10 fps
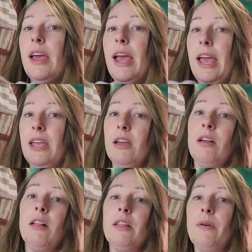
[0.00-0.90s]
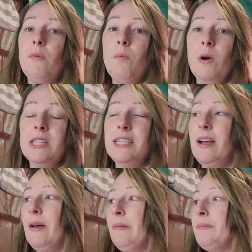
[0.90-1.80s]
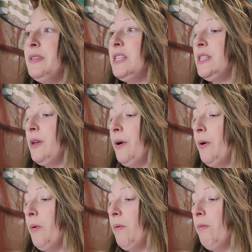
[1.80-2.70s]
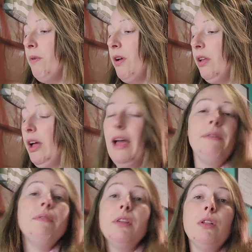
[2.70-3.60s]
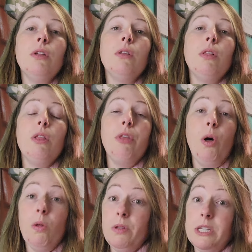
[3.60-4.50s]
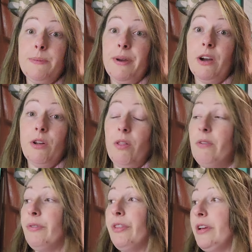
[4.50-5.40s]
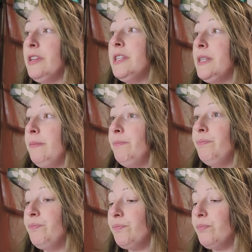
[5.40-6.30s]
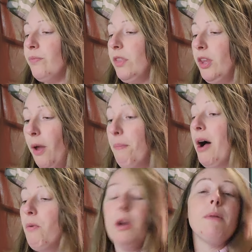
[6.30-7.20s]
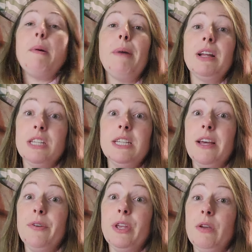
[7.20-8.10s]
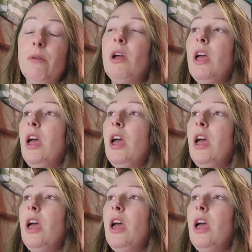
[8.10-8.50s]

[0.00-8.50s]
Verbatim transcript: Hey y'all, what's up? So, I feel the Holy Spirit all over this about what I'm about to tell you.